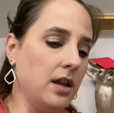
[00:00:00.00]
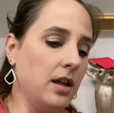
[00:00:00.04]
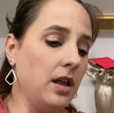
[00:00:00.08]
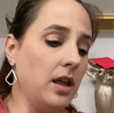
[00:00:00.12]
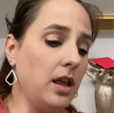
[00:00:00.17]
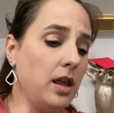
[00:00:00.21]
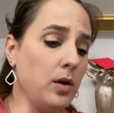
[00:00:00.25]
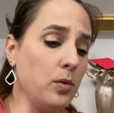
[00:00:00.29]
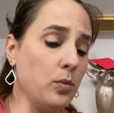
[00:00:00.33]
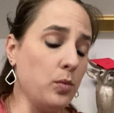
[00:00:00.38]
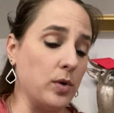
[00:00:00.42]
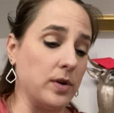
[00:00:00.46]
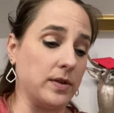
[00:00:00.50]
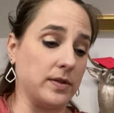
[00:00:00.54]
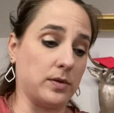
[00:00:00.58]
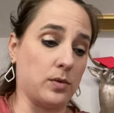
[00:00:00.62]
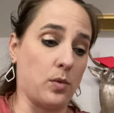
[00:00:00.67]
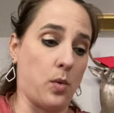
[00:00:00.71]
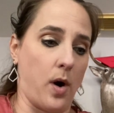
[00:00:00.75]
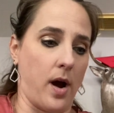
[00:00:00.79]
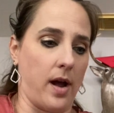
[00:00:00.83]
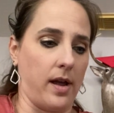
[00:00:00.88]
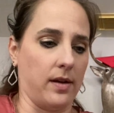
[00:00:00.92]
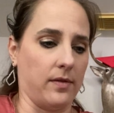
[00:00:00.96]
He was
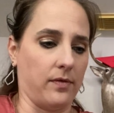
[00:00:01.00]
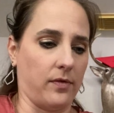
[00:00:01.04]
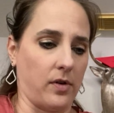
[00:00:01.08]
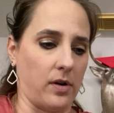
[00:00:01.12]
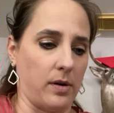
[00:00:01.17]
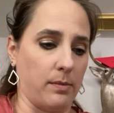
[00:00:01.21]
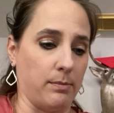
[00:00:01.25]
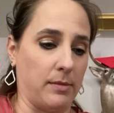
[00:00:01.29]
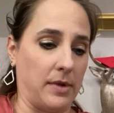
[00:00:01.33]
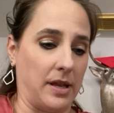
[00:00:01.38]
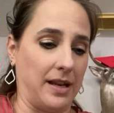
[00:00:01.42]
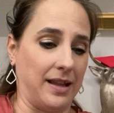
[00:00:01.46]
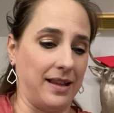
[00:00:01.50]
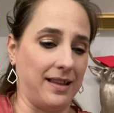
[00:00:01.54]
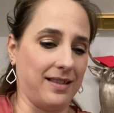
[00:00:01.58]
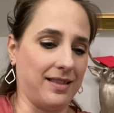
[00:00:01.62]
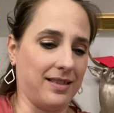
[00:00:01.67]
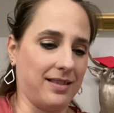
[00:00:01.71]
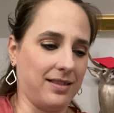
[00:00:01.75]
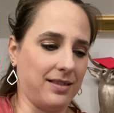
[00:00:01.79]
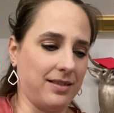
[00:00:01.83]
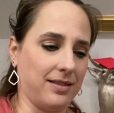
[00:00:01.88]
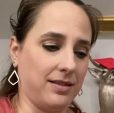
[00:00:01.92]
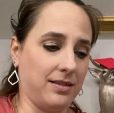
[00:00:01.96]
quiet for a minute.
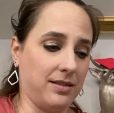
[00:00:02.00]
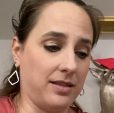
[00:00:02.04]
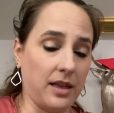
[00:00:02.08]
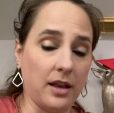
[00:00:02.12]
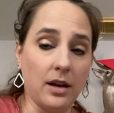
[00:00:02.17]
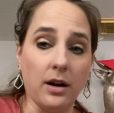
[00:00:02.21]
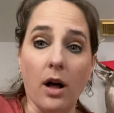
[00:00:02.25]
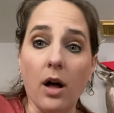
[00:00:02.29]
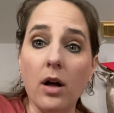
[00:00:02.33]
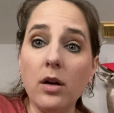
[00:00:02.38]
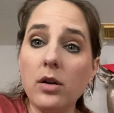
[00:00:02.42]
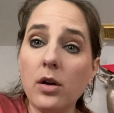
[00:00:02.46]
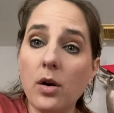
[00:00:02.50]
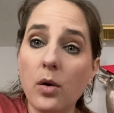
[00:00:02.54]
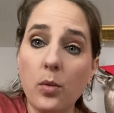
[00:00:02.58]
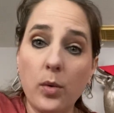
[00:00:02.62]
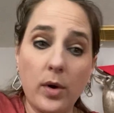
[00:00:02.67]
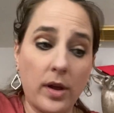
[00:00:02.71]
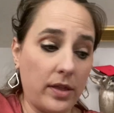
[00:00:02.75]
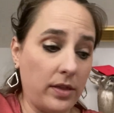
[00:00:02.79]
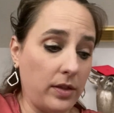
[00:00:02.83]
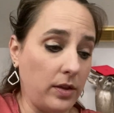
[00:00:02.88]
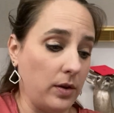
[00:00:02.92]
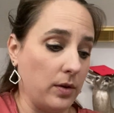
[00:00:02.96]
"Then I'll go
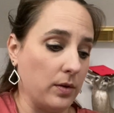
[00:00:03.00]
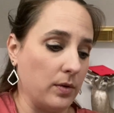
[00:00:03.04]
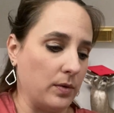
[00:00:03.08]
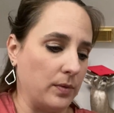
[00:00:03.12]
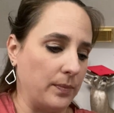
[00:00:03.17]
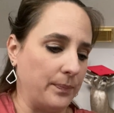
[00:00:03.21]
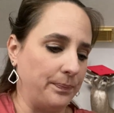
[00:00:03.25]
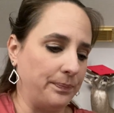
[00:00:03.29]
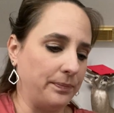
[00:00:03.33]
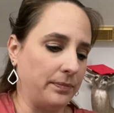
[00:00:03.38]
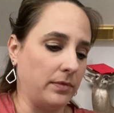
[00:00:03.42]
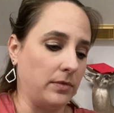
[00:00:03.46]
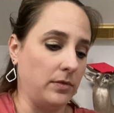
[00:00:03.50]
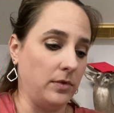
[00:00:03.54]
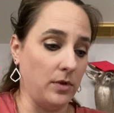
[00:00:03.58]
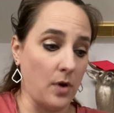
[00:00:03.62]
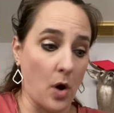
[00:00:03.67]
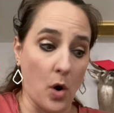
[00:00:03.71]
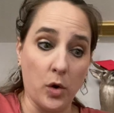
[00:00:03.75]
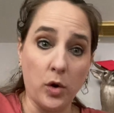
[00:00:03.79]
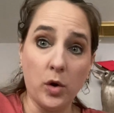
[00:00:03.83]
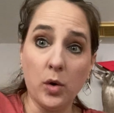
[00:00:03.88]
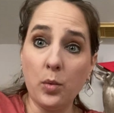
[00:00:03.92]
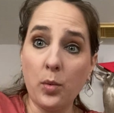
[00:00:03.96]
with you."
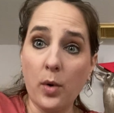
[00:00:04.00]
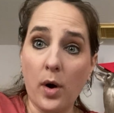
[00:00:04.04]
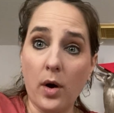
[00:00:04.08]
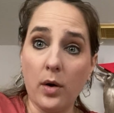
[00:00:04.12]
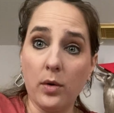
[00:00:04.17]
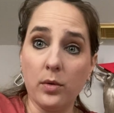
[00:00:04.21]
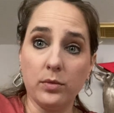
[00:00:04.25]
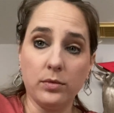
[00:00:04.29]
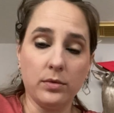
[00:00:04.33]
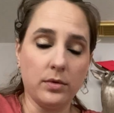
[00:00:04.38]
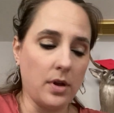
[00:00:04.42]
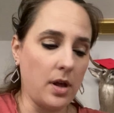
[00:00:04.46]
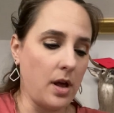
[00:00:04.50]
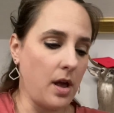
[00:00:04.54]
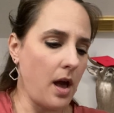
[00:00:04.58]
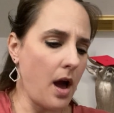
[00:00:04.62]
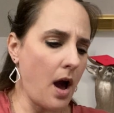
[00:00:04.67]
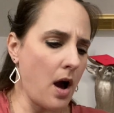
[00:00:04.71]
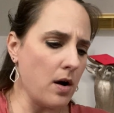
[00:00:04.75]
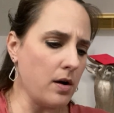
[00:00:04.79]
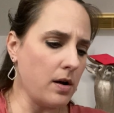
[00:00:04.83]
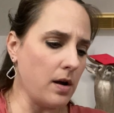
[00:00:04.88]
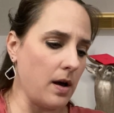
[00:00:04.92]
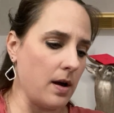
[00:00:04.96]
"No, you won't."
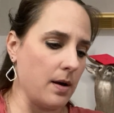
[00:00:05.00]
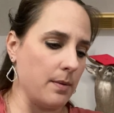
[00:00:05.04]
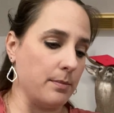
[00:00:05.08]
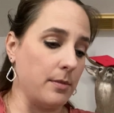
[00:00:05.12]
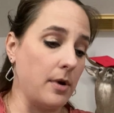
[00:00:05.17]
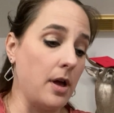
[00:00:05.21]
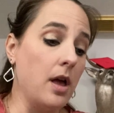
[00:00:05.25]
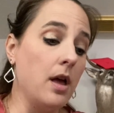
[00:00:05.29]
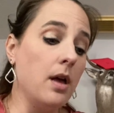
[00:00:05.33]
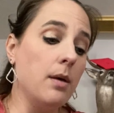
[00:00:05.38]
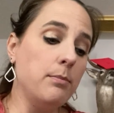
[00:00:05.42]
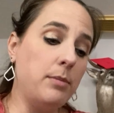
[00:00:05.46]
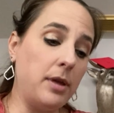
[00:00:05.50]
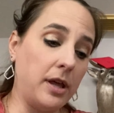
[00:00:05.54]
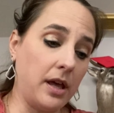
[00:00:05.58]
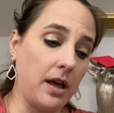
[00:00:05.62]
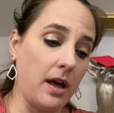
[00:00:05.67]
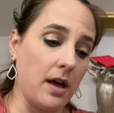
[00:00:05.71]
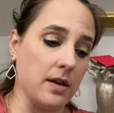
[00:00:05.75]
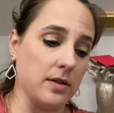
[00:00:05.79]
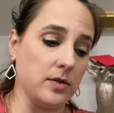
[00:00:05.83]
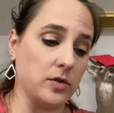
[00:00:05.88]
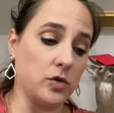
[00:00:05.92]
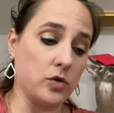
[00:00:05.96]
"How come?"
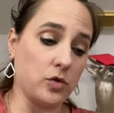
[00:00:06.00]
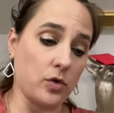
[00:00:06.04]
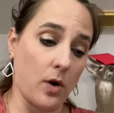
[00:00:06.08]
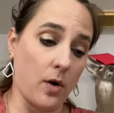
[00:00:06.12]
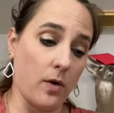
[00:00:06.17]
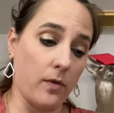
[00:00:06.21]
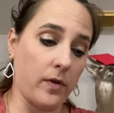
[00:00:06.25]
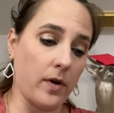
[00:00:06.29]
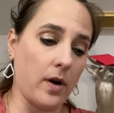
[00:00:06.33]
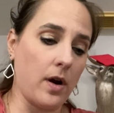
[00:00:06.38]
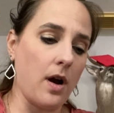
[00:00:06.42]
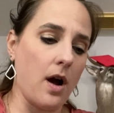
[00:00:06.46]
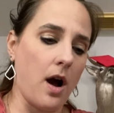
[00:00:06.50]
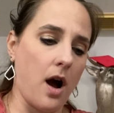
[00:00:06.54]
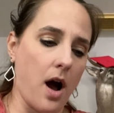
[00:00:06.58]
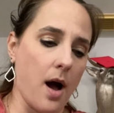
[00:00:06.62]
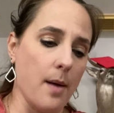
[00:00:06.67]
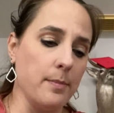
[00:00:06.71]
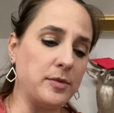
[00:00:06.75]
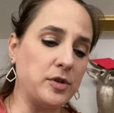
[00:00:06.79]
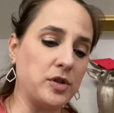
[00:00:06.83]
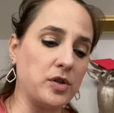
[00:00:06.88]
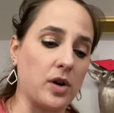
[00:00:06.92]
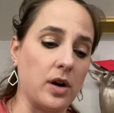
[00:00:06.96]
"Because, Drover,
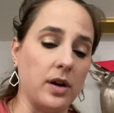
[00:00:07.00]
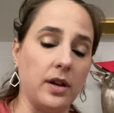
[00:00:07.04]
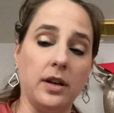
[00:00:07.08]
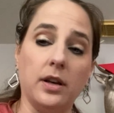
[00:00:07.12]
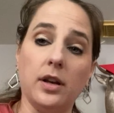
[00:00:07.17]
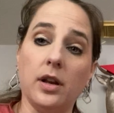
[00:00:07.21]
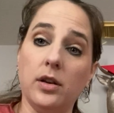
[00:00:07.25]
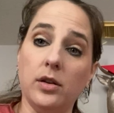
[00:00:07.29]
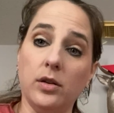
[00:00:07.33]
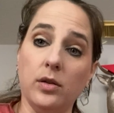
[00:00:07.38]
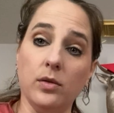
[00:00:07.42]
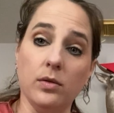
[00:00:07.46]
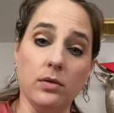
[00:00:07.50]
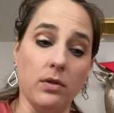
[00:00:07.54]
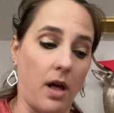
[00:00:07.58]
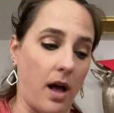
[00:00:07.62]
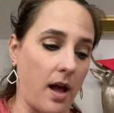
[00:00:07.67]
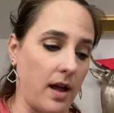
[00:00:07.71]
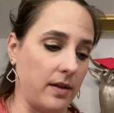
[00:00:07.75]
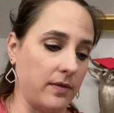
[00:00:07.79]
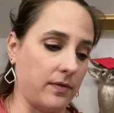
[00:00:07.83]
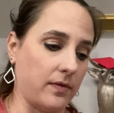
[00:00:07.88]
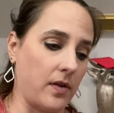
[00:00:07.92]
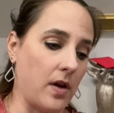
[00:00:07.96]
I'm starting a new
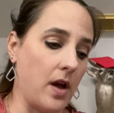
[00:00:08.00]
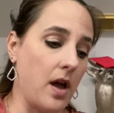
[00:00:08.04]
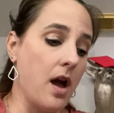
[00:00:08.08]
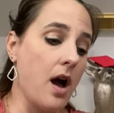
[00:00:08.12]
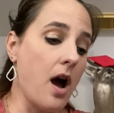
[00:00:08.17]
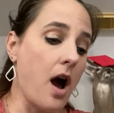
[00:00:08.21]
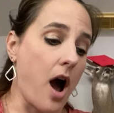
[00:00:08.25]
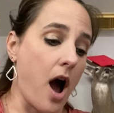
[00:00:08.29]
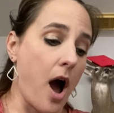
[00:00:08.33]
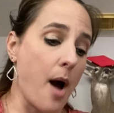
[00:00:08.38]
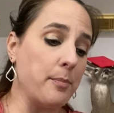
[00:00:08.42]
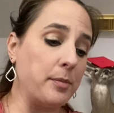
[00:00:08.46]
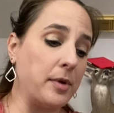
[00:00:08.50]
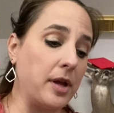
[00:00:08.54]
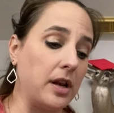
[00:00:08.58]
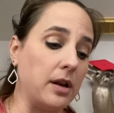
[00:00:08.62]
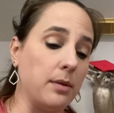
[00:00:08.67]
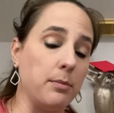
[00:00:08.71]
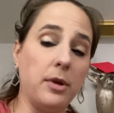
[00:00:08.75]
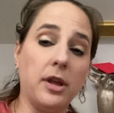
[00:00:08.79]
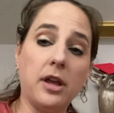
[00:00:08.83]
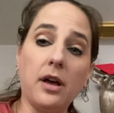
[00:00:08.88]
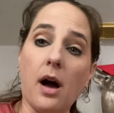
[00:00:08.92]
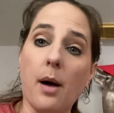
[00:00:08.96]
life. I'm going to
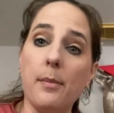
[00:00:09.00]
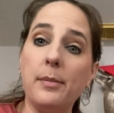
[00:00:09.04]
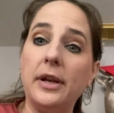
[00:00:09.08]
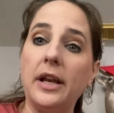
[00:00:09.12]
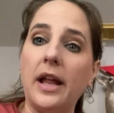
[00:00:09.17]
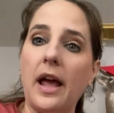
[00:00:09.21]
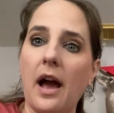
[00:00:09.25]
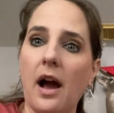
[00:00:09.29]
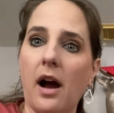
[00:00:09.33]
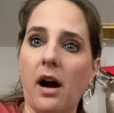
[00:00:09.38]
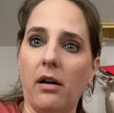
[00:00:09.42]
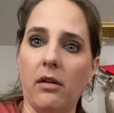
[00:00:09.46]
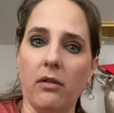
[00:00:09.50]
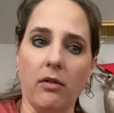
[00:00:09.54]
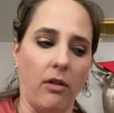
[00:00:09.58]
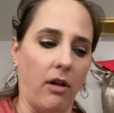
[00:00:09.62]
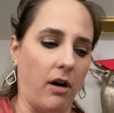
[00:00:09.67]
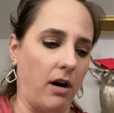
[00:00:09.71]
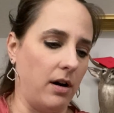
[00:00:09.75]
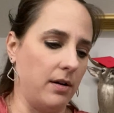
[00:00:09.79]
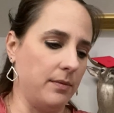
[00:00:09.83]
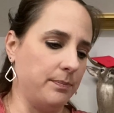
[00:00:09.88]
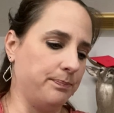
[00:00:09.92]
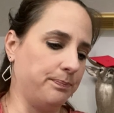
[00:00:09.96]
become an
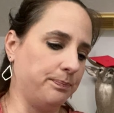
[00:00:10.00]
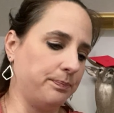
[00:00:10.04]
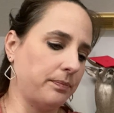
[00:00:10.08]
outlaw."